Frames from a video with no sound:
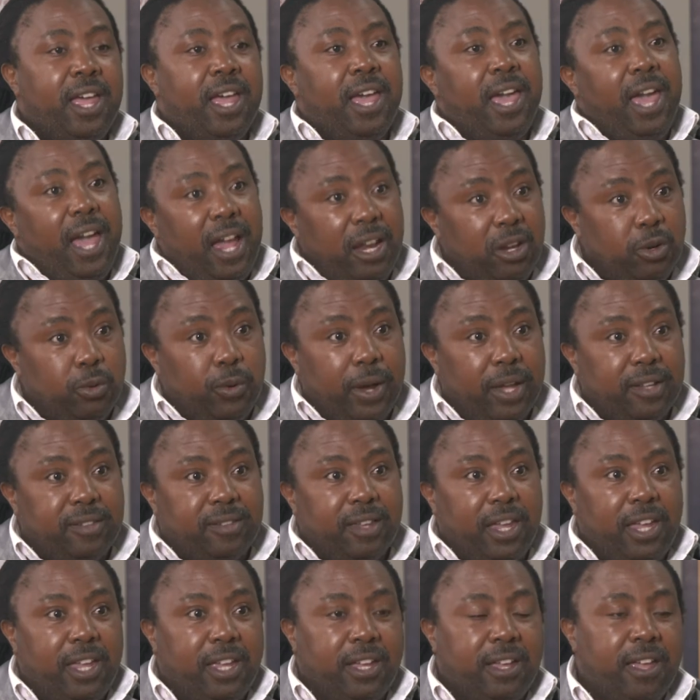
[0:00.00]
And we're
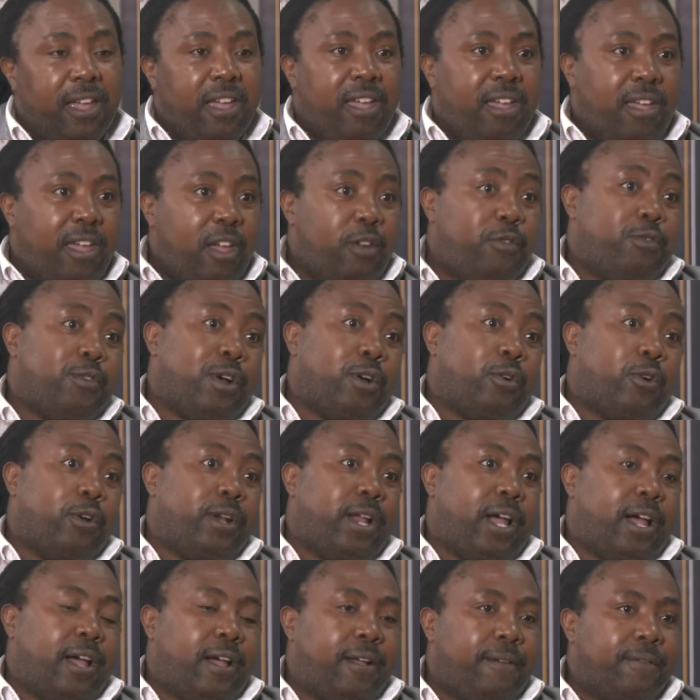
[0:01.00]
saying, if we're
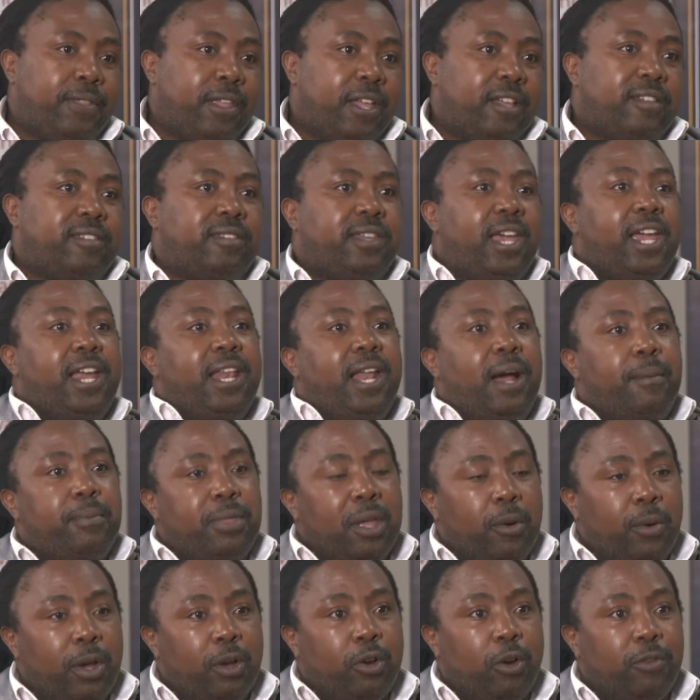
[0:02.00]
gonna scale up
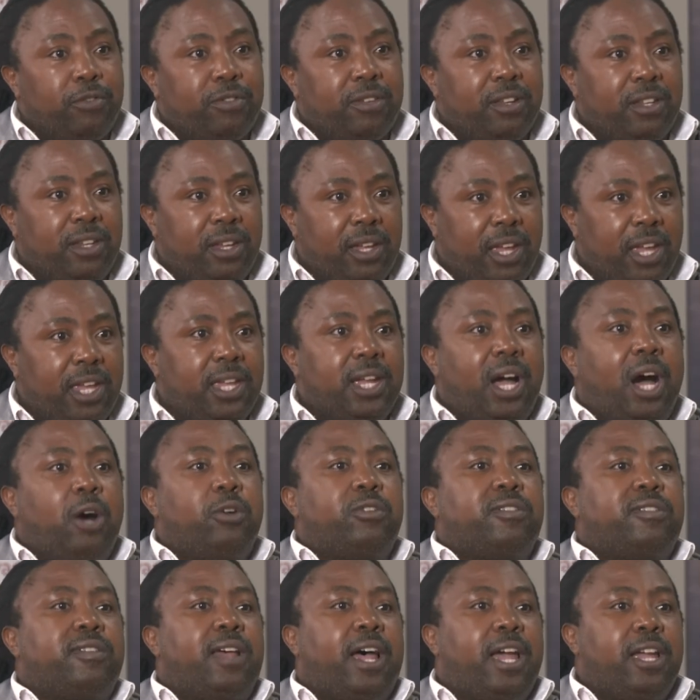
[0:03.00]
the work of CDA
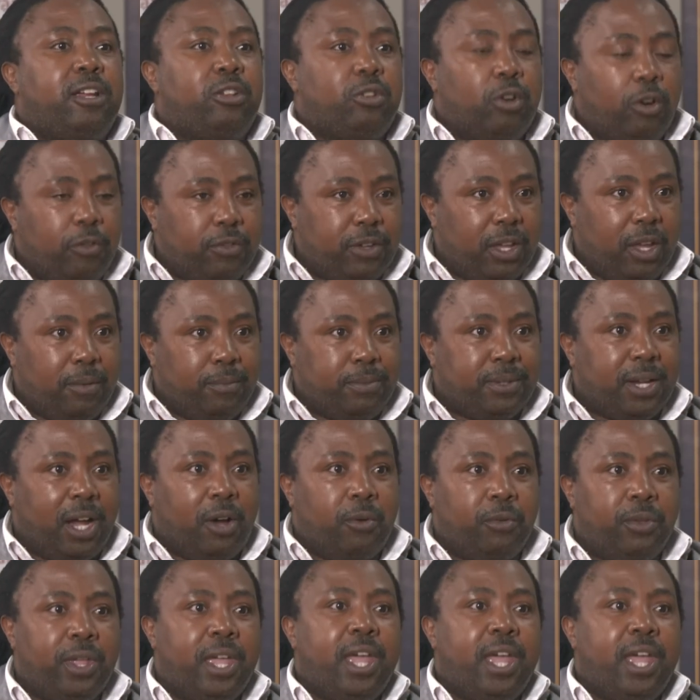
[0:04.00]
outside of Cape Town,